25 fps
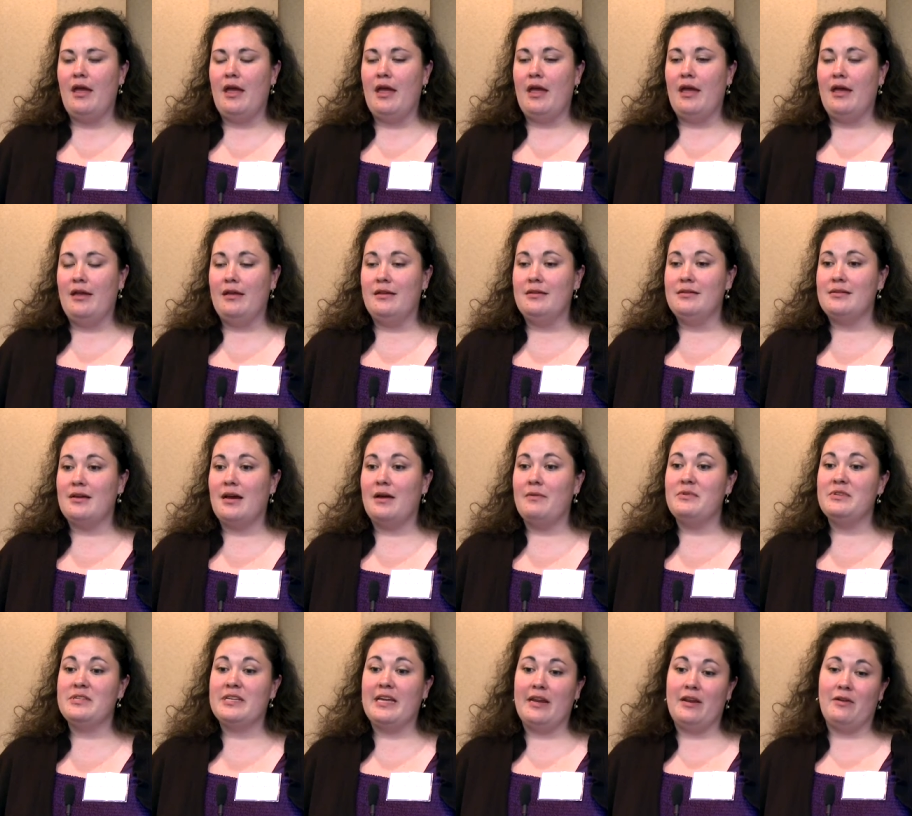And
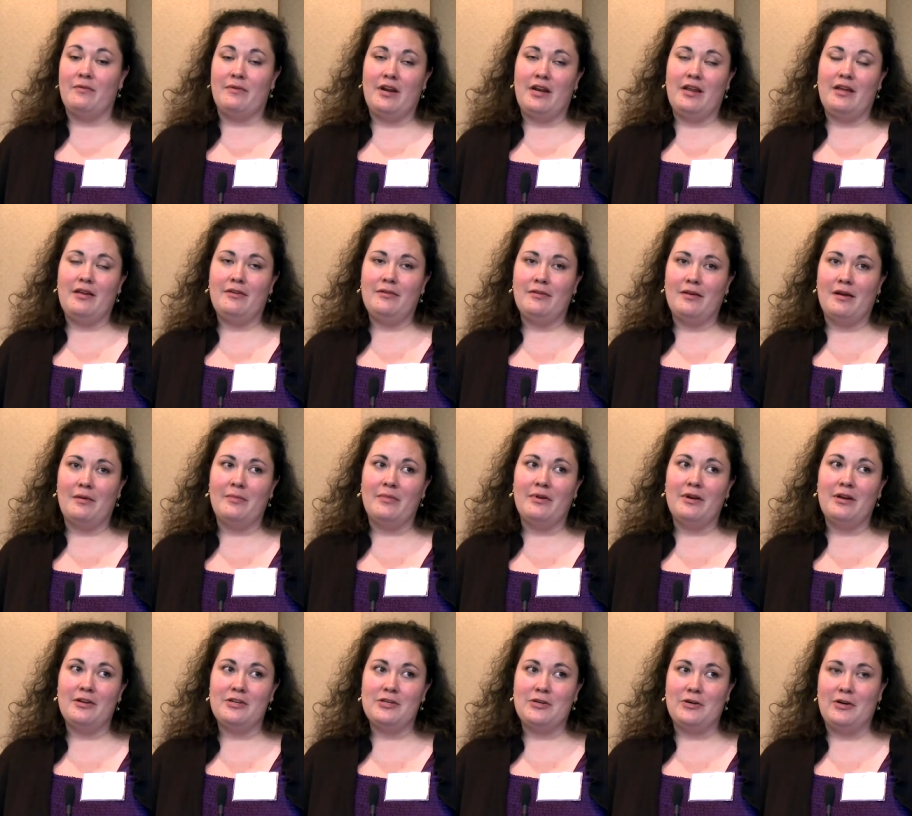I was getting ready. I'm
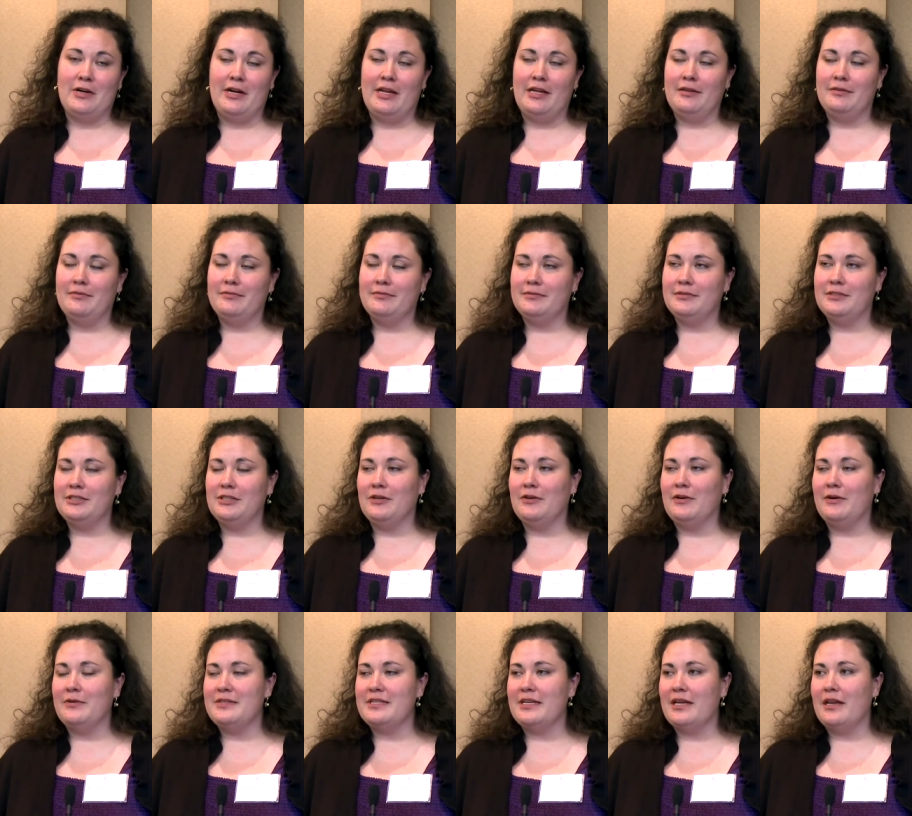an attorney,
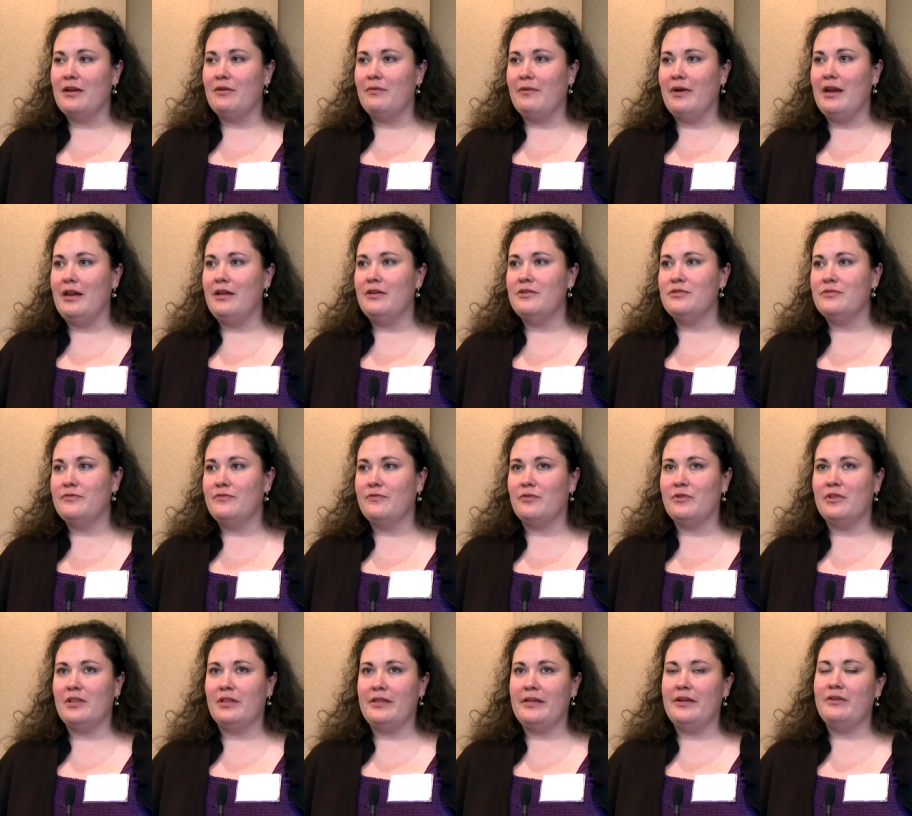so I was getting ready to,
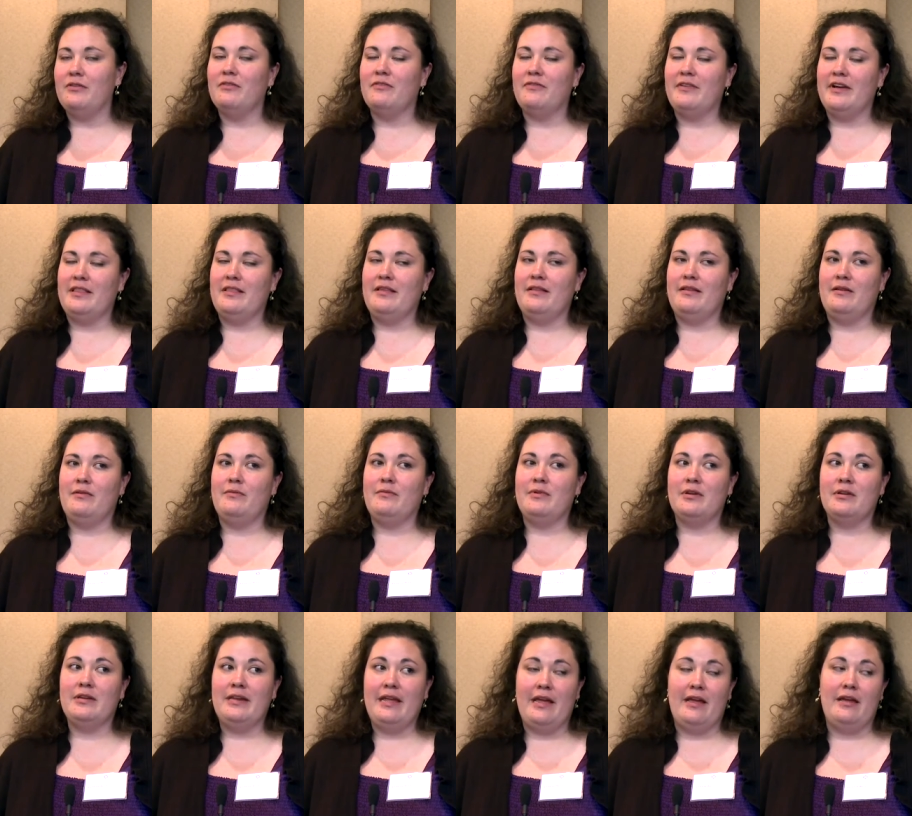for the legal fight that it
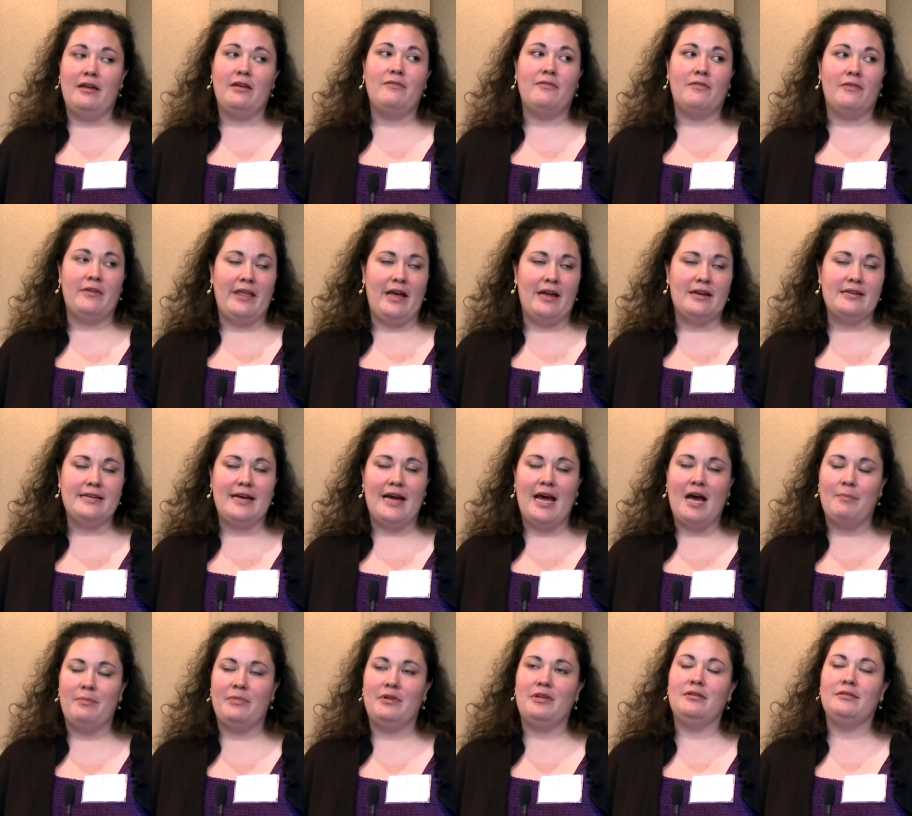would take for that to
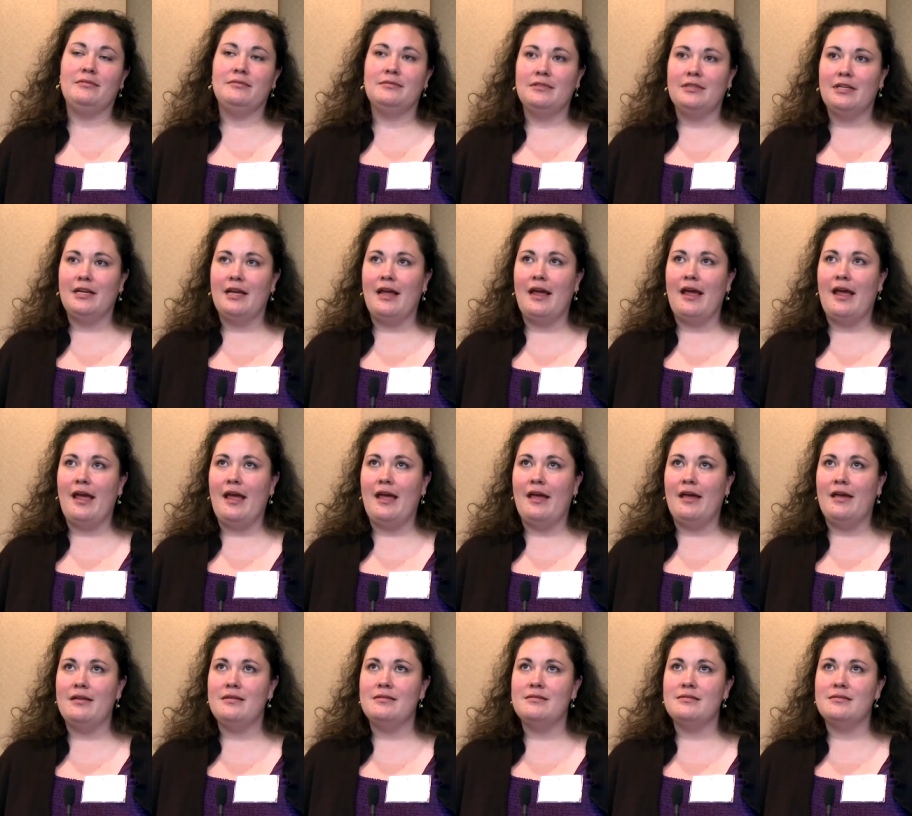happen
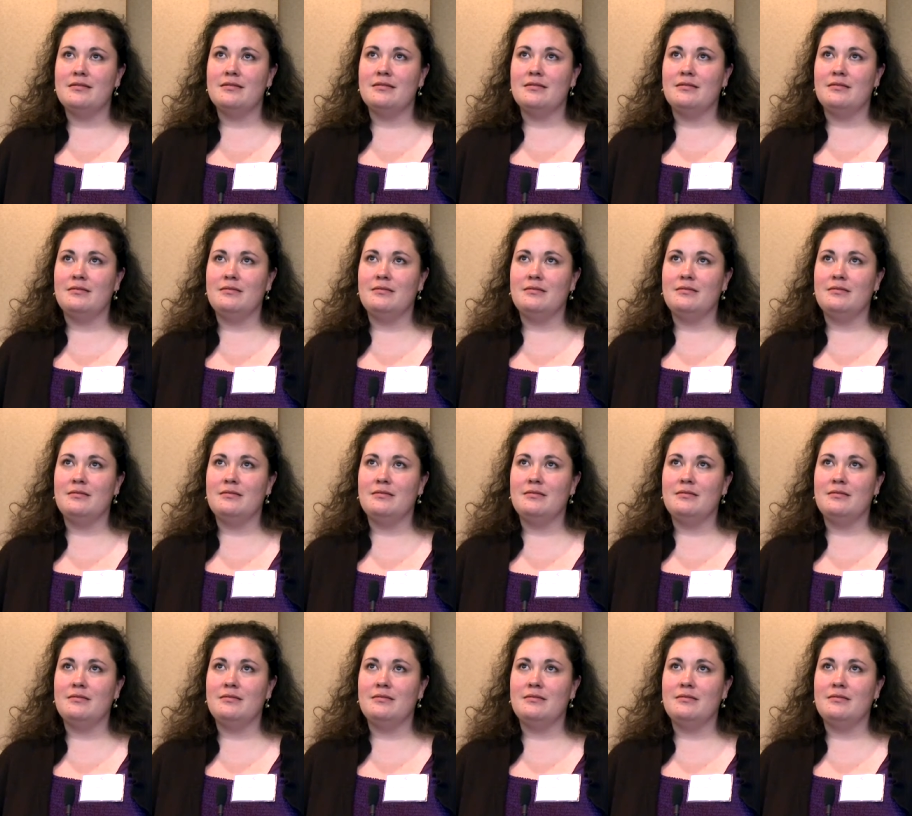and